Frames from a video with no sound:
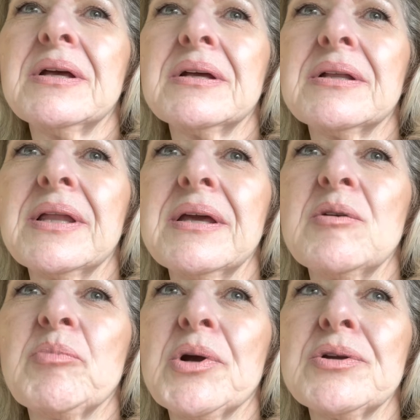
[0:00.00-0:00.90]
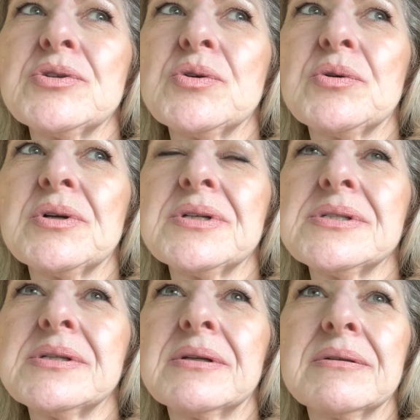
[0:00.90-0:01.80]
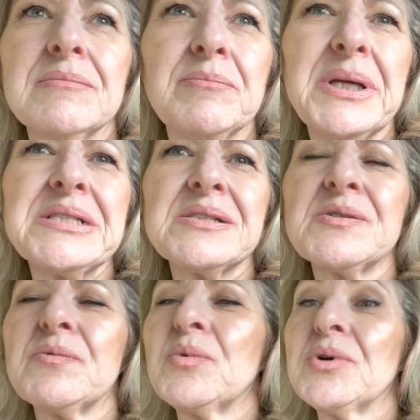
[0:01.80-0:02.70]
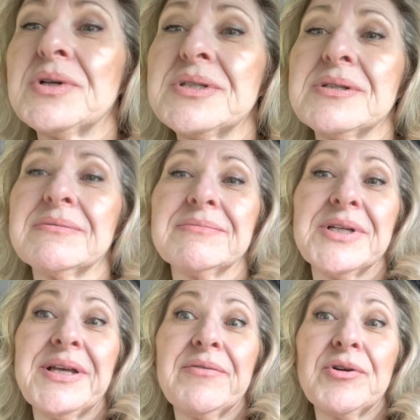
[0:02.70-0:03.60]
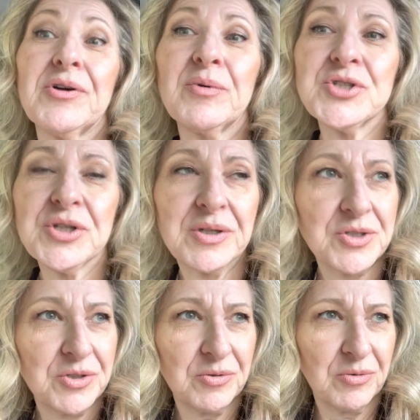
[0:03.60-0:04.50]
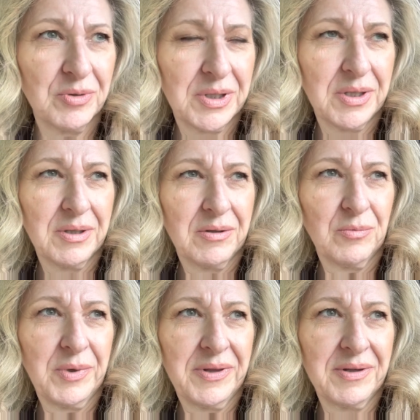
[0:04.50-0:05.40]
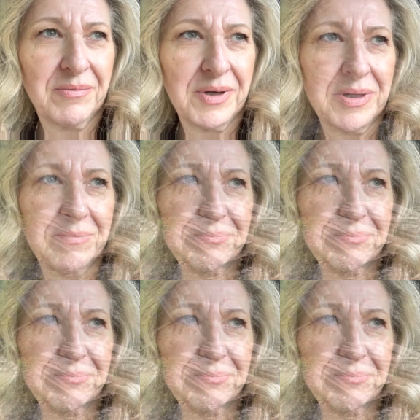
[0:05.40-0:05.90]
Like barn doors and pieces of wood. You never know what you can do with it, right?